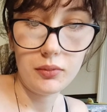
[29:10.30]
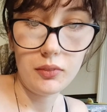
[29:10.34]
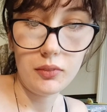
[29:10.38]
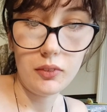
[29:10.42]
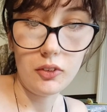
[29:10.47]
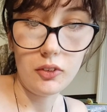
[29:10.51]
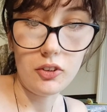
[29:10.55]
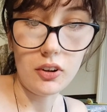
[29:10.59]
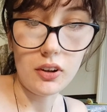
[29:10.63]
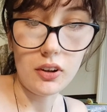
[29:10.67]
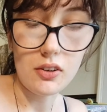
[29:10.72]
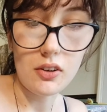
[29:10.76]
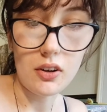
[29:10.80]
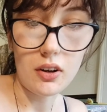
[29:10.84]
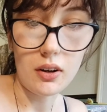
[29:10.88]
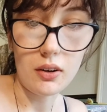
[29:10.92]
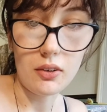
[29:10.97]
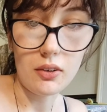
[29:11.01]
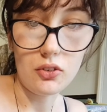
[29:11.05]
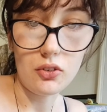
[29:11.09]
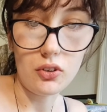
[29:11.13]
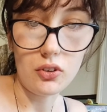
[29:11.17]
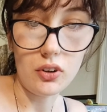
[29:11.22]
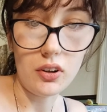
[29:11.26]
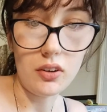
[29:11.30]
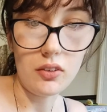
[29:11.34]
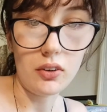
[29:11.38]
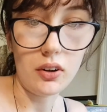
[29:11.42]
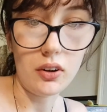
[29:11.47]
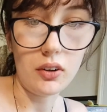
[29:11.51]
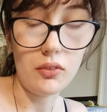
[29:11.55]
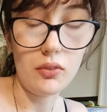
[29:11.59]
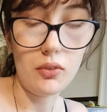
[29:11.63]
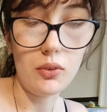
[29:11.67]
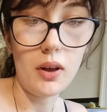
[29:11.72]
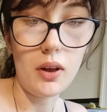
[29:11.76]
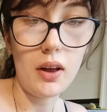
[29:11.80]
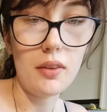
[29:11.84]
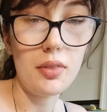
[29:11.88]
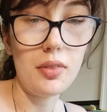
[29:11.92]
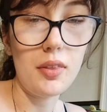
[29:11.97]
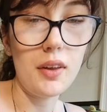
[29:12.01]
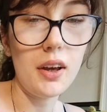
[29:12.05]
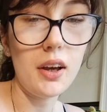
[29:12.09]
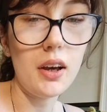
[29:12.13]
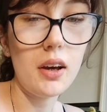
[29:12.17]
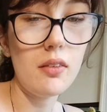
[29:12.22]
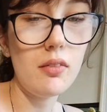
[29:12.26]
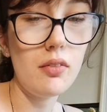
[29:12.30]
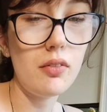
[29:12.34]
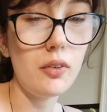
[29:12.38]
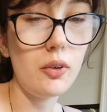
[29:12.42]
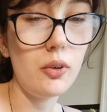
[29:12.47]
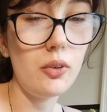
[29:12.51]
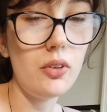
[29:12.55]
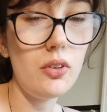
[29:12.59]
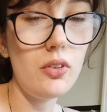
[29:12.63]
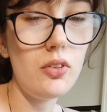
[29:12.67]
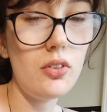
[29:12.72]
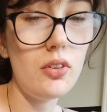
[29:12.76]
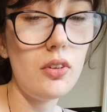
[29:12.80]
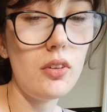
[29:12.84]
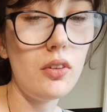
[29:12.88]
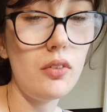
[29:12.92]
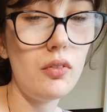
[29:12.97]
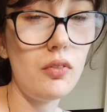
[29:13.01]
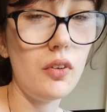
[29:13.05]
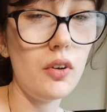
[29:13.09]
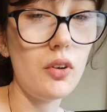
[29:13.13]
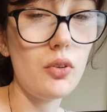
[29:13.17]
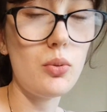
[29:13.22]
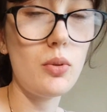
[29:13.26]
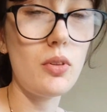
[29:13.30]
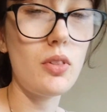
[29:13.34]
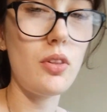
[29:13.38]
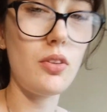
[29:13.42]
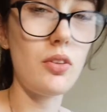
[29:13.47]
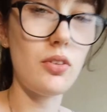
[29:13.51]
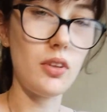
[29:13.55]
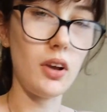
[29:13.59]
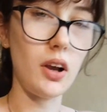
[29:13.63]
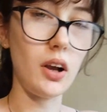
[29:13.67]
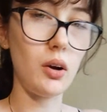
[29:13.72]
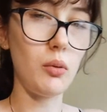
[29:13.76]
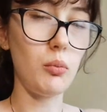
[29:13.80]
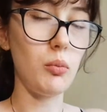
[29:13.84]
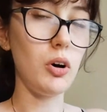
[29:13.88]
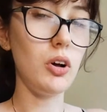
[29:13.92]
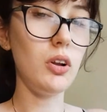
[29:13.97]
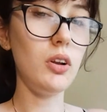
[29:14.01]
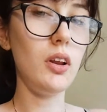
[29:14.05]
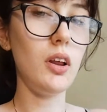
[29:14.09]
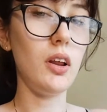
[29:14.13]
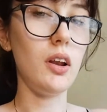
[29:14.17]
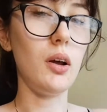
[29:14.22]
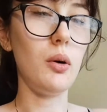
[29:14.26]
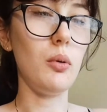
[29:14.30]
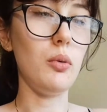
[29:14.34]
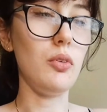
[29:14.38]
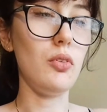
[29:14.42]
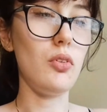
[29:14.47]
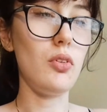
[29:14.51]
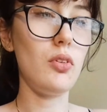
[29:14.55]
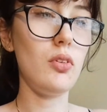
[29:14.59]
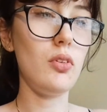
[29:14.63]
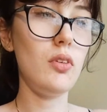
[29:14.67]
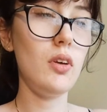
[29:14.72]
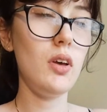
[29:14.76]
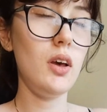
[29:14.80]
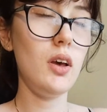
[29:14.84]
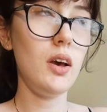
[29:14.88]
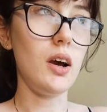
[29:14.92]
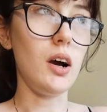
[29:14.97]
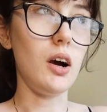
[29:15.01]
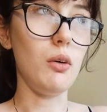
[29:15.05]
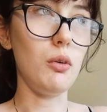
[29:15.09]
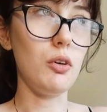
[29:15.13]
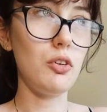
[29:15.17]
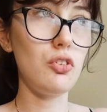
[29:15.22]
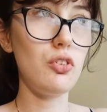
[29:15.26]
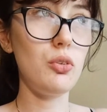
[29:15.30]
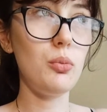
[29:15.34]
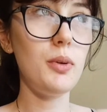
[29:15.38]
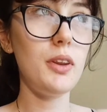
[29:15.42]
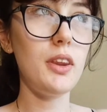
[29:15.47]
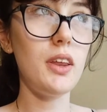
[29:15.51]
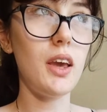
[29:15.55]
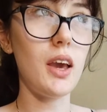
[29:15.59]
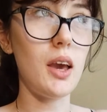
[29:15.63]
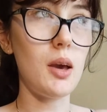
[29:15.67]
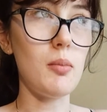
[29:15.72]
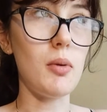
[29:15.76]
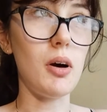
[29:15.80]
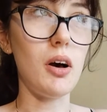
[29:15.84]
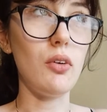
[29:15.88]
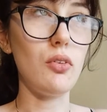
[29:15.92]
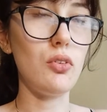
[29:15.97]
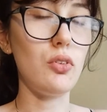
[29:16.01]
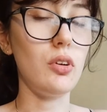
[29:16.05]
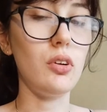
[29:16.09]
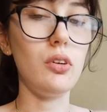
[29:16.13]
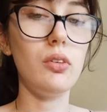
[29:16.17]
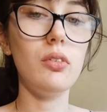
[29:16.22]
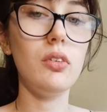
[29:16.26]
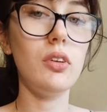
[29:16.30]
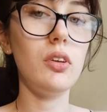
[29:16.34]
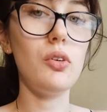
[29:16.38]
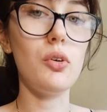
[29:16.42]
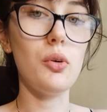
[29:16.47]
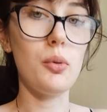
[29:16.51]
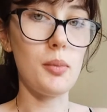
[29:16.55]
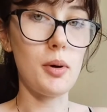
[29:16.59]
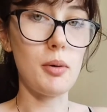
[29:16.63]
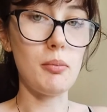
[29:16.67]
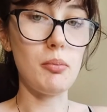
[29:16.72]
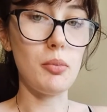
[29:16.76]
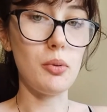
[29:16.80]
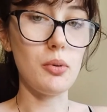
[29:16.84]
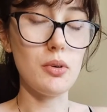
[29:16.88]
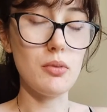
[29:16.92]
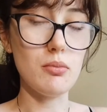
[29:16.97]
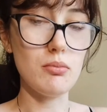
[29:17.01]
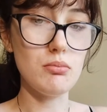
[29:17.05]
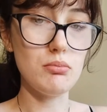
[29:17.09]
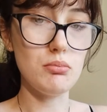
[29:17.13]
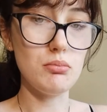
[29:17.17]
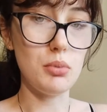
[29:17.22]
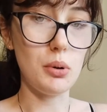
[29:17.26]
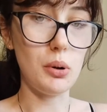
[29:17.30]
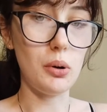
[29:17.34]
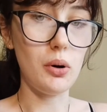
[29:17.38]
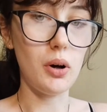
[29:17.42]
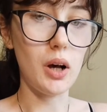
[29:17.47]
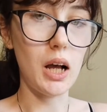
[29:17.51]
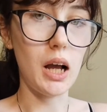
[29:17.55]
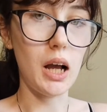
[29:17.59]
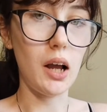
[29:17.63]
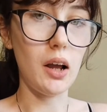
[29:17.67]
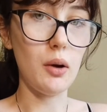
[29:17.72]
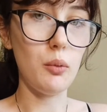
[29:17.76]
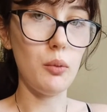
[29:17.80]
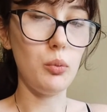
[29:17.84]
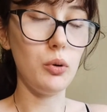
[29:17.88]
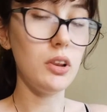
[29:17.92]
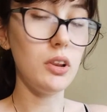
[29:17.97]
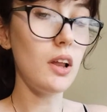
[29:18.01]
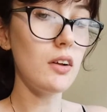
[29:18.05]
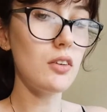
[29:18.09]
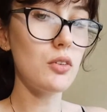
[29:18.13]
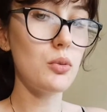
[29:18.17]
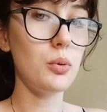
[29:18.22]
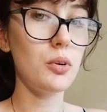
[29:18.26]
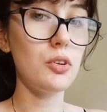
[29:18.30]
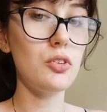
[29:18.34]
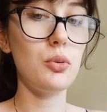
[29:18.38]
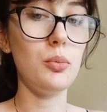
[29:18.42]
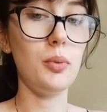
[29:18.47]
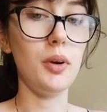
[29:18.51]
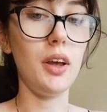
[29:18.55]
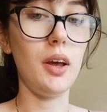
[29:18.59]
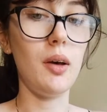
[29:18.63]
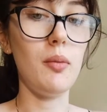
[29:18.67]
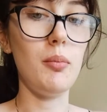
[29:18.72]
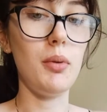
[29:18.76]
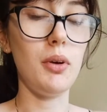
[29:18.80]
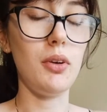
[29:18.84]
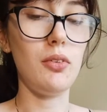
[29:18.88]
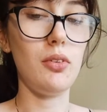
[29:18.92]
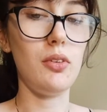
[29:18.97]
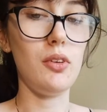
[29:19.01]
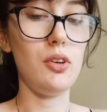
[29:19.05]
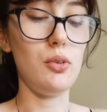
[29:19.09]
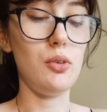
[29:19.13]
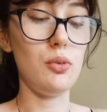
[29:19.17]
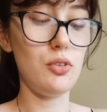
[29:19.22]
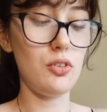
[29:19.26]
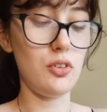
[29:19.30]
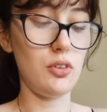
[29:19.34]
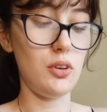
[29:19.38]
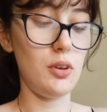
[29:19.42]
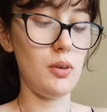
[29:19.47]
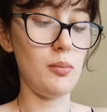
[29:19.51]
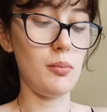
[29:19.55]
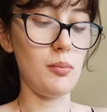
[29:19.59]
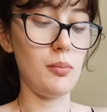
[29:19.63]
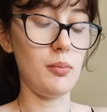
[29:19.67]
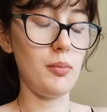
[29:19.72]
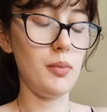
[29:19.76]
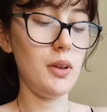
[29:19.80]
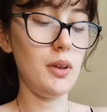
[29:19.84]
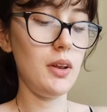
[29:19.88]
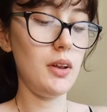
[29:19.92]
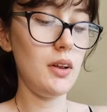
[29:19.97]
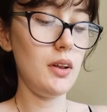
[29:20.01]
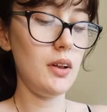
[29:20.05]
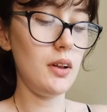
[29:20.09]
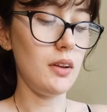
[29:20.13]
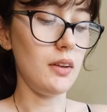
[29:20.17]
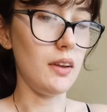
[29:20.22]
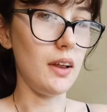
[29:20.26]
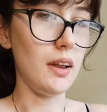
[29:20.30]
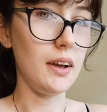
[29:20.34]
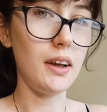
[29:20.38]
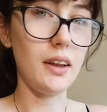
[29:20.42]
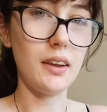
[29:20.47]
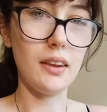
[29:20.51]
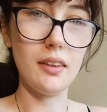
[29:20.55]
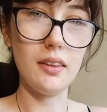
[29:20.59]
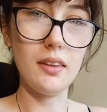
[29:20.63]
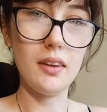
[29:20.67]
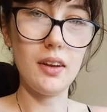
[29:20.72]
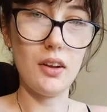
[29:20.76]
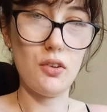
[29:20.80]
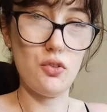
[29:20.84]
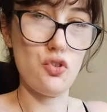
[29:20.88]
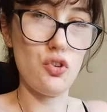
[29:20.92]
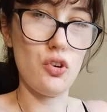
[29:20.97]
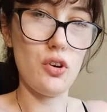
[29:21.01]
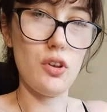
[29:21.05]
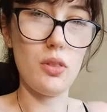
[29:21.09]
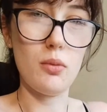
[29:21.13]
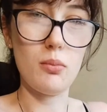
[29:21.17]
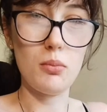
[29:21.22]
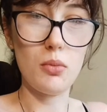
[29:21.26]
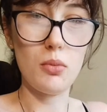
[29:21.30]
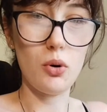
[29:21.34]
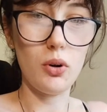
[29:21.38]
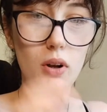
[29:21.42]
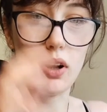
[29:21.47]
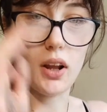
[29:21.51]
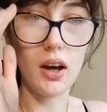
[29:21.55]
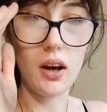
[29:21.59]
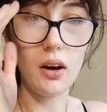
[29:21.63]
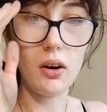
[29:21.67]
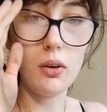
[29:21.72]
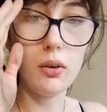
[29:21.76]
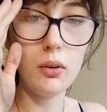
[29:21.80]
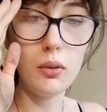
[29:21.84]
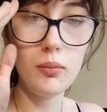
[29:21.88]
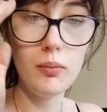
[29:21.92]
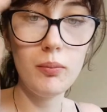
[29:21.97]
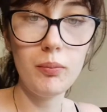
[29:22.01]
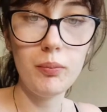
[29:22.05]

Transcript: Do you have to train your dragons? I think I've only seen the first one and the second one, and I watched them when they came out, so I don't really remember them. But I would like to watch them again because they do seem like I enjoy them more now.